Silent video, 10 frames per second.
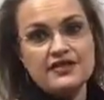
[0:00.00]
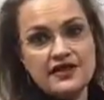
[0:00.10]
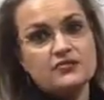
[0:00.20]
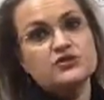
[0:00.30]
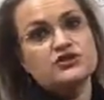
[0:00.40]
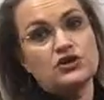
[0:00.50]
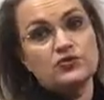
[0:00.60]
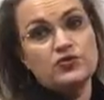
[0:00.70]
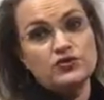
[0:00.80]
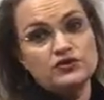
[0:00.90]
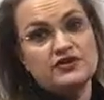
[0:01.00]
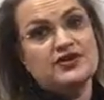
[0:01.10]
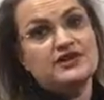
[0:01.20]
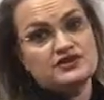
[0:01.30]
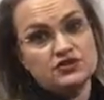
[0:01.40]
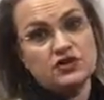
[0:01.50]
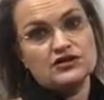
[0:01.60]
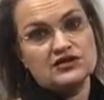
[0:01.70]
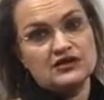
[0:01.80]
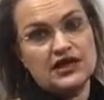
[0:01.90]
Then we start moving things
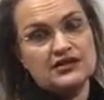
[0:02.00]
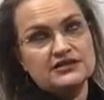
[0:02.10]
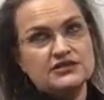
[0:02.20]
across the line.